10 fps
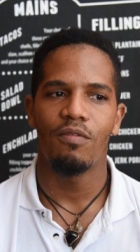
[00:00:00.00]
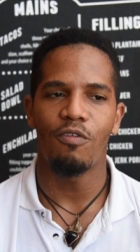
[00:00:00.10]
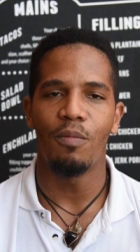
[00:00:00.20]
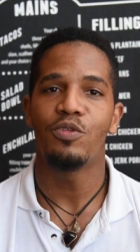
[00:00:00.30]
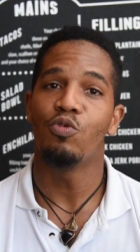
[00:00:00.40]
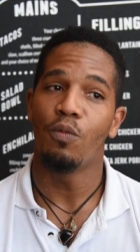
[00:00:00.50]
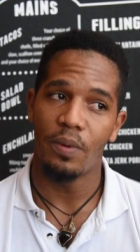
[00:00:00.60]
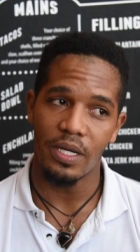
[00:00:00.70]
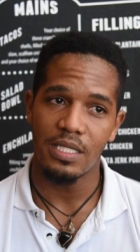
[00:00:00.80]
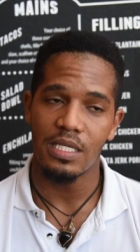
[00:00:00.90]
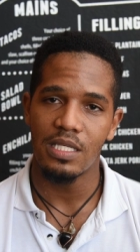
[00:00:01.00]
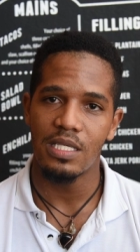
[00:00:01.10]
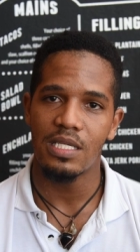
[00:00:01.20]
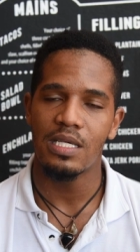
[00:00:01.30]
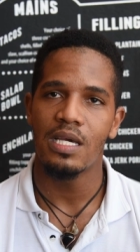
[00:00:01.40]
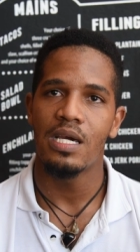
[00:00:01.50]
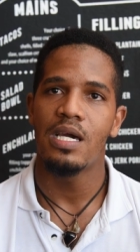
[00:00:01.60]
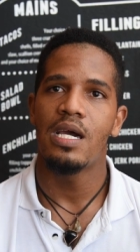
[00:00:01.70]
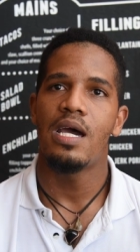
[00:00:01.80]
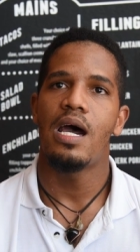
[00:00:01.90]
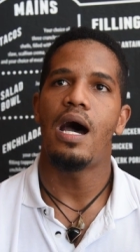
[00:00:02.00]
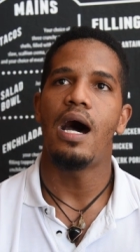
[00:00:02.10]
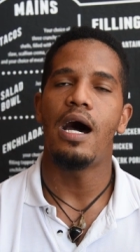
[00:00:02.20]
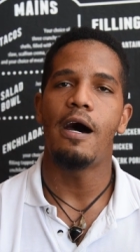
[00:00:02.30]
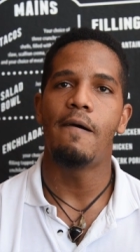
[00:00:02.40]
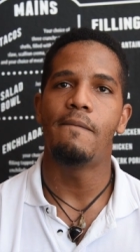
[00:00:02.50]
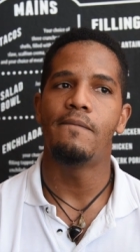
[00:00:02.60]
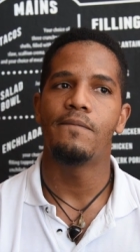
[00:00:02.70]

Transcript: from two persons. Um,